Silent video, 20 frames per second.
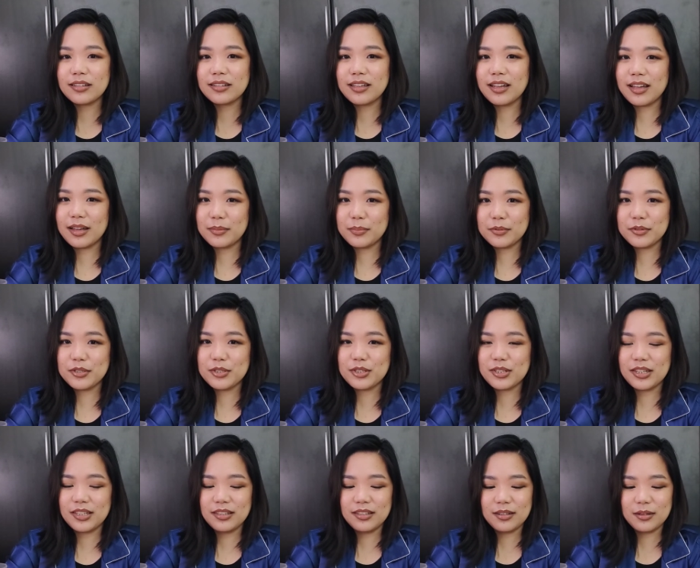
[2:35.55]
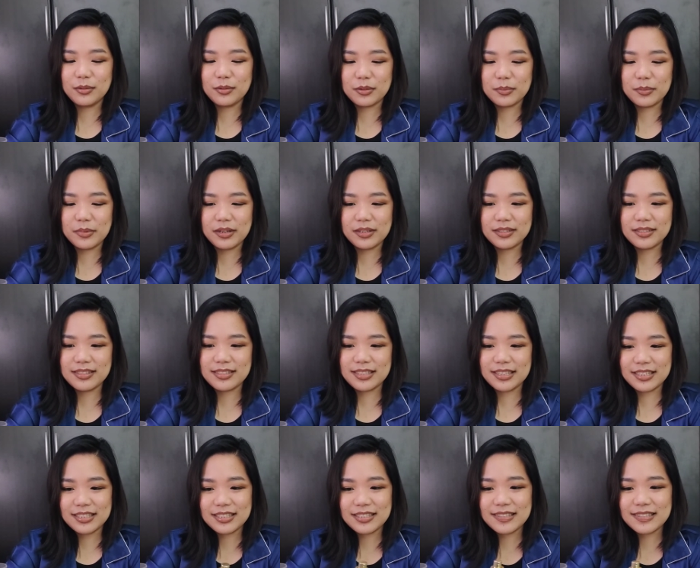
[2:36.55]
naka-appreciate ng gourmand
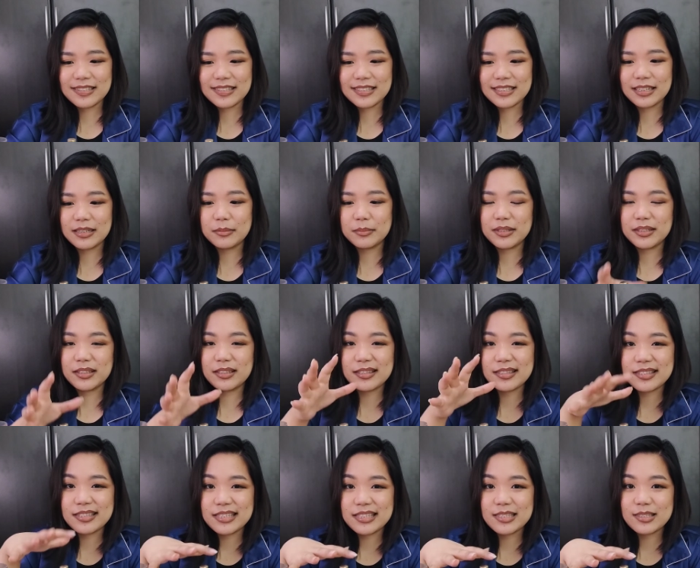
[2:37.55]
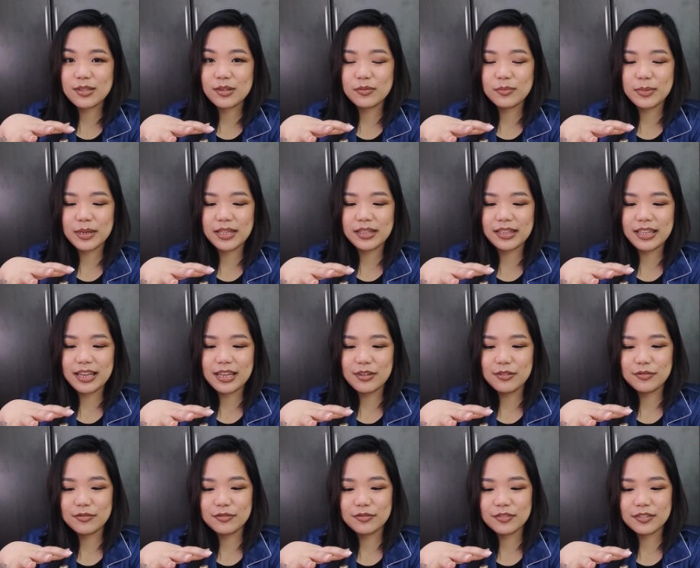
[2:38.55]
scents. In this season of my
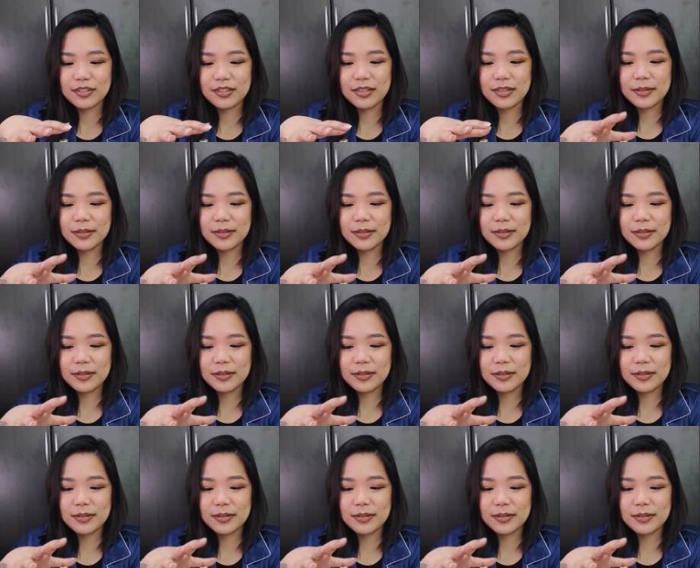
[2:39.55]
life.